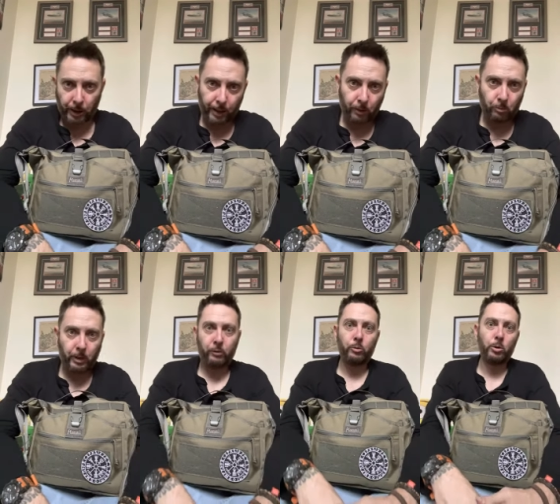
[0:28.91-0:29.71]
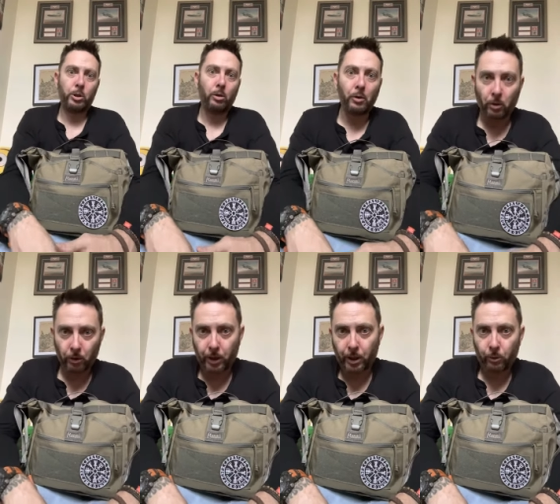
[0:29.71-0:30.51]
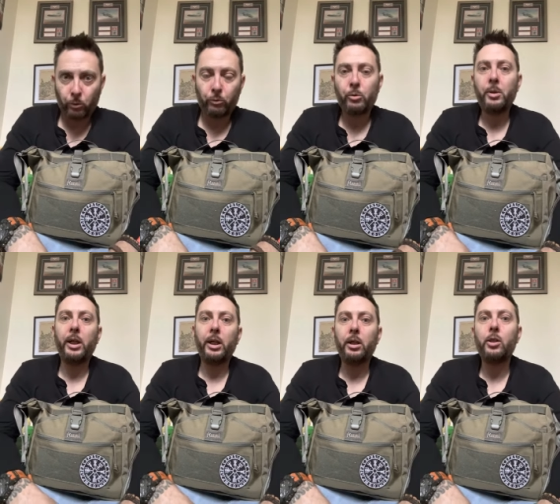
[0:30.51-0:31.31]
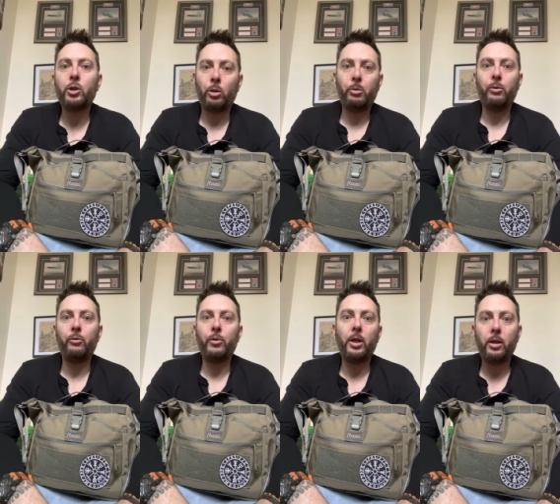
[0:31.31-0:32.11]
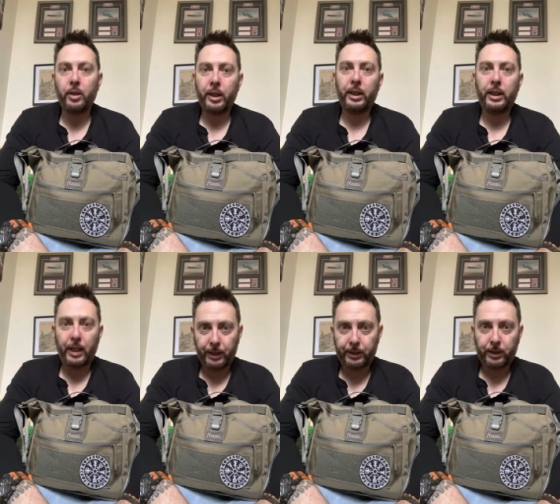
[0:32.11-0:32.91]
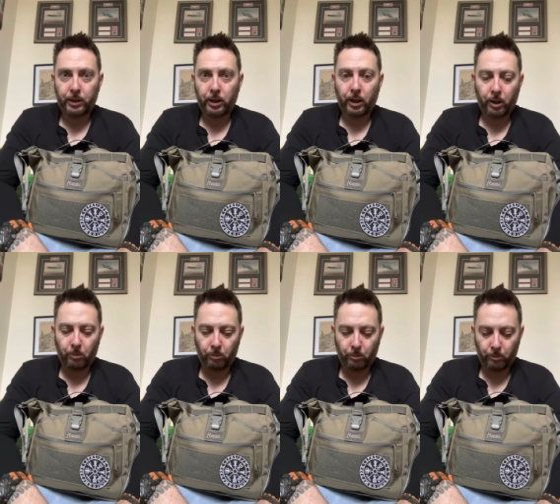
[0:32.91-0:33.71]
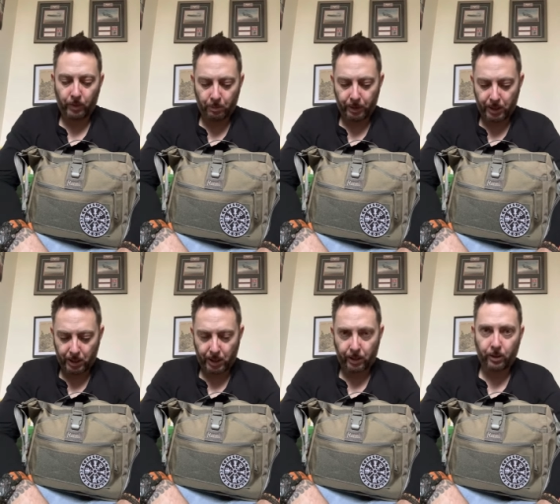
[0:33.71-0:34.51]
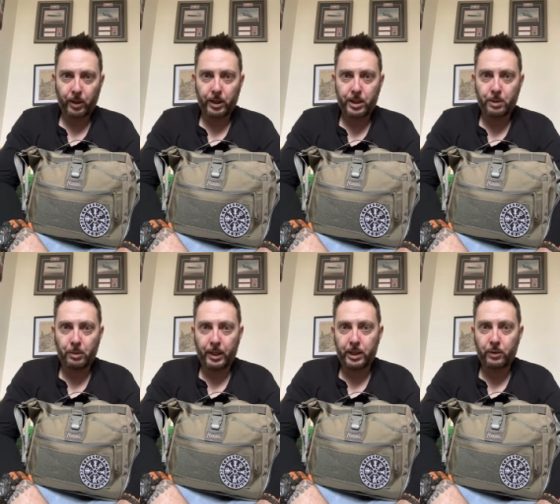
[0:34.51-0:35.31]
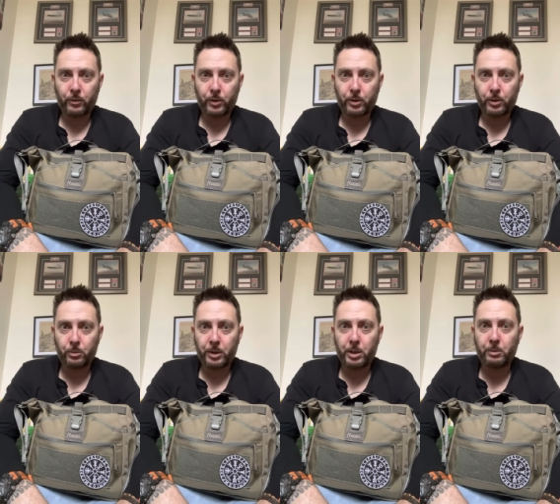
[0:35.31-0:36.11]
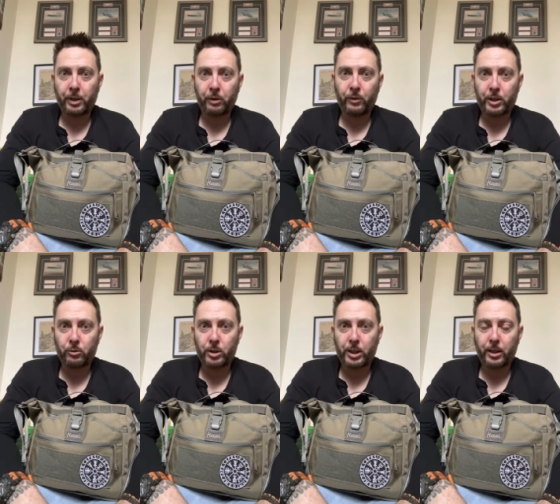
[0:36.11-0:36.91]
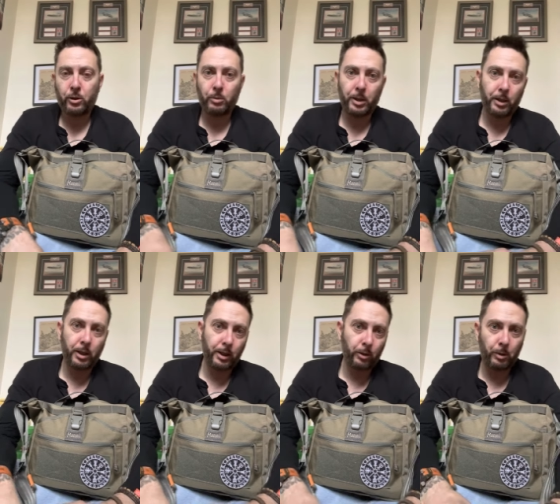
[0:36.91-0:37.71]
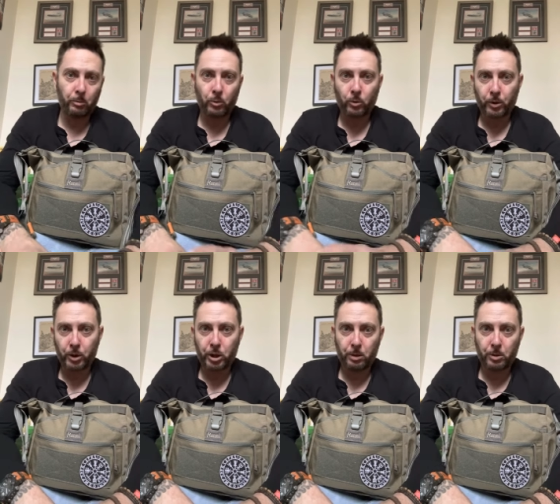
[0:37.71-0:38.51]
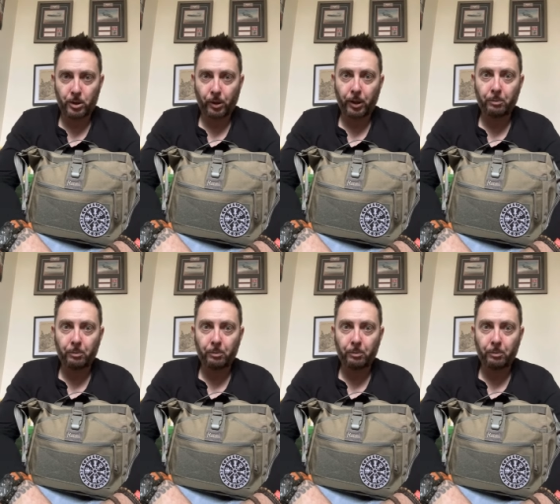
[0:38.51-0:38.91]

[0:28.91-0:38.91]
Now, Magforce are not known for being top of the line kit. Um, that being said, I think there's a place for some of these manufacturers that come in a little bit more on the cheap side.